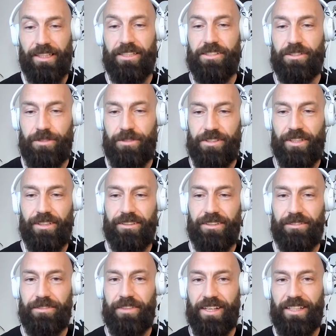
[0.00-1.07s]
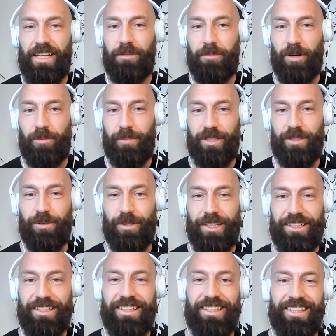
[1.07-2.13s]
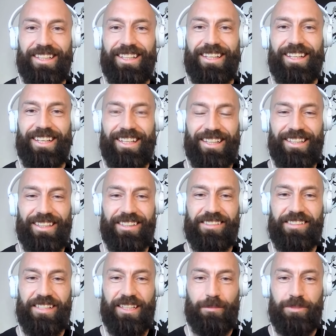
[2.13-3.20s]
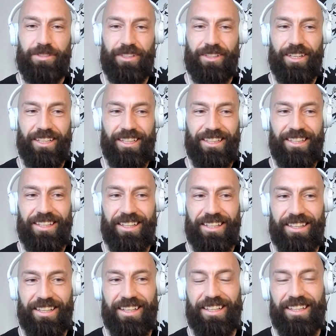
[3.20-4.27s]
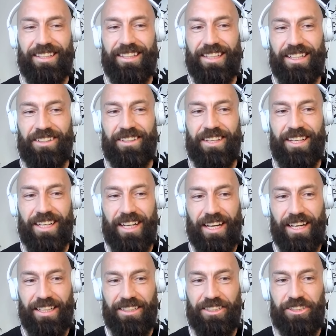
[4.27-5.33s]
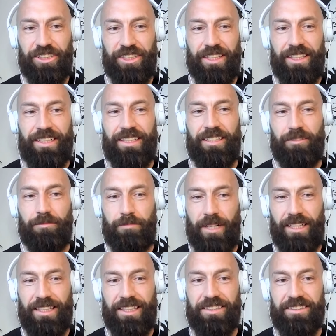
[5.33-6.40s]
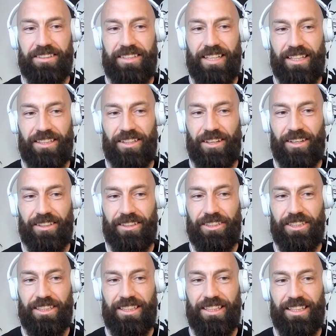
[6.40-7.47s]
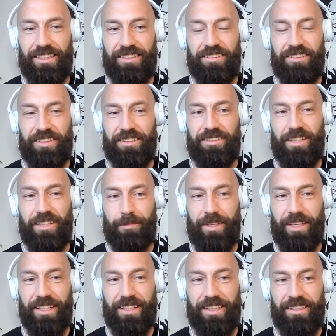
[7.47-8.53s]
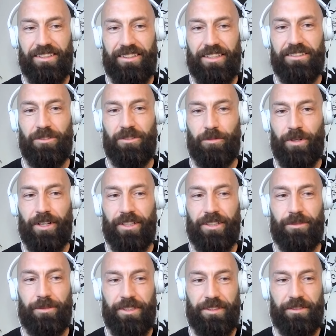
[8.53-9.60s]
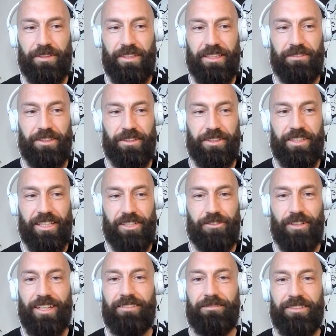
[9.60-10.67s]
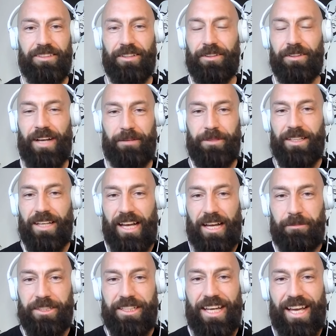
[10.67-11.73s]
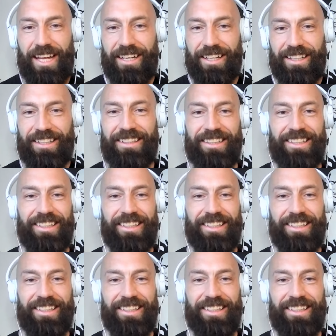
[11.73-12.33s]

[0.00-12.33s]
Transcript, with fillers: as the result of thinking about Bitcoin is the absurdity that in the internet age, money as a technology is still something that doesn't work when you leave your country. So I'm I'm in Canada.